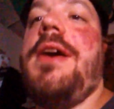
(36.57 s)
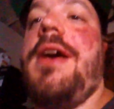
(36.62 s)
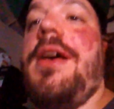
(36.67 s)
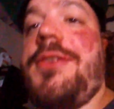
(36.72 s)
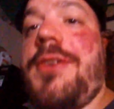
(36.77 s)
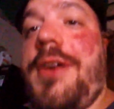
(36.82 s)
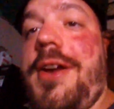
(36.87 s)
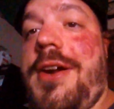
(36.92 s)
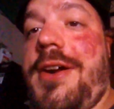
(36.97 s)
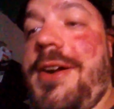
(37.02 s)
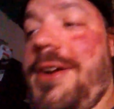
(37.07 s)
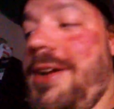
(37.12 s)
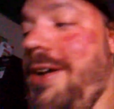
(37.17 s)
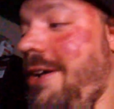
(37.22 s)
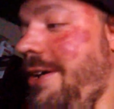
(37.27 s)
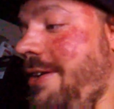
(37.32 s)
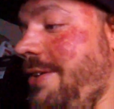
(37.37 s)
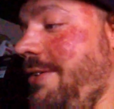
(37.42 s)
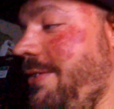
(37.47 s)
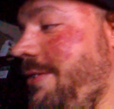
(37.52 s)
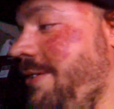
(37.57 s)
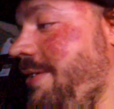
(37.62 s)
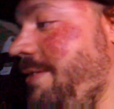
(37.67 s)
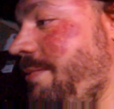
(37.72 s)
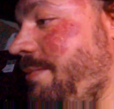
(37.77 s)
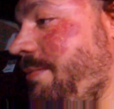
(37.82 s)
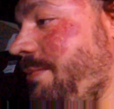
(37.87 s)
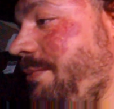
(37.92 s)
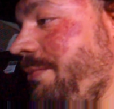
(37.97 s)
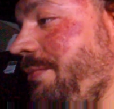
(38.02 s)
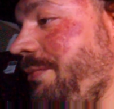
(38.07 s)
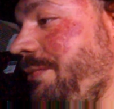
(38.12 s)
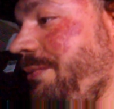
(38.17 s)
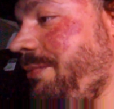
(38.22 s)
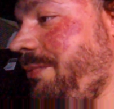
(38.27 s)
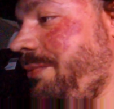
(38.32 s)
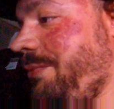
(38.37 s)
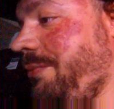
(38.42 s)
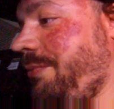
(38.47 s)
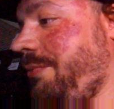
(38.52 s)
So here it goes.
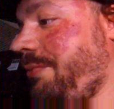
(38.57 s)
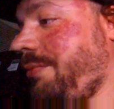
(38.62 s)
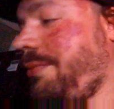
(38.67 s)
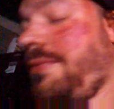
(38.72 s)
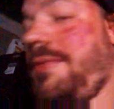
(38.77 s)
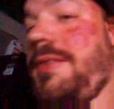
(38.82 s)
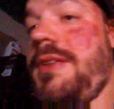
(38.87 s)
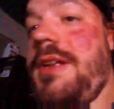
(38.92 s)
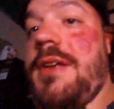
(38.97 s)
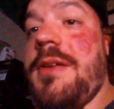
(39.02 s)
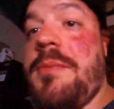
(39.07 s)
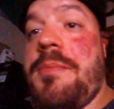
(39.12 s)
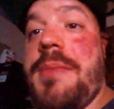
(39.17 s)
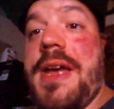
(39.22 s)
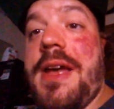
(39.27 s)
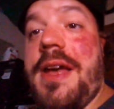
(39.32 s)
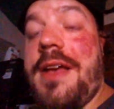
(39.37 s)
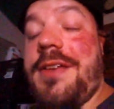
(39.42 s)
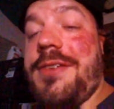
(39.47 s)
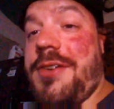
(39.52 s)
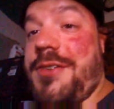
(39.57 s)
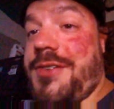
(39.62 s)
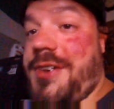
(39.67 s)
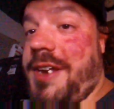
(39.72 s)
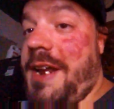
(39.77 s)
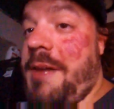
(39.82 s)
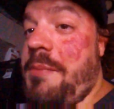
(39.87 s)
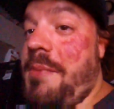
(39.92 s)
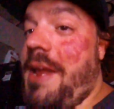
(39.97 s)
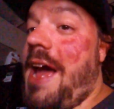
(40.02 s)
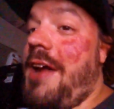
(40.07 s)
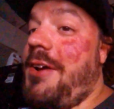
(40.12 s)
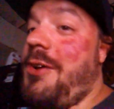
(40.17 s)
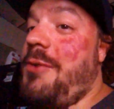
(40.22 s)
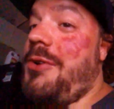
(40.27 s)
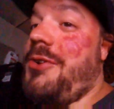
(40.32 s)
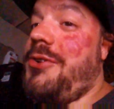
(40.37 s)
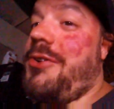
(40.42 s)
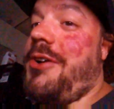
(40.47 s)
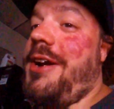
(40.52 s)
Big, it's a skinny black
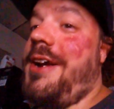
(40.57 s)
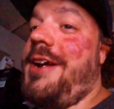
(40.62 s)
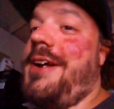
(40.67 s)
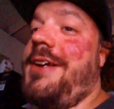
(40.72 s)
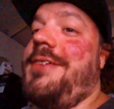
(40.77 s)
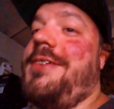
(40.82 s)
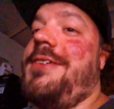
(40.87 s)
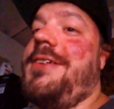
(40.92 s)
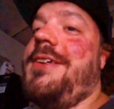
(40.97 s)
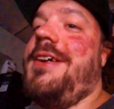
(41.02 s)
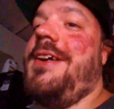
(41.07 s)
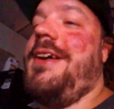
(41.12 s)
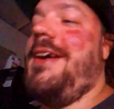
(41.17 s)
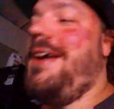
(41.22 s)
dude with dreads.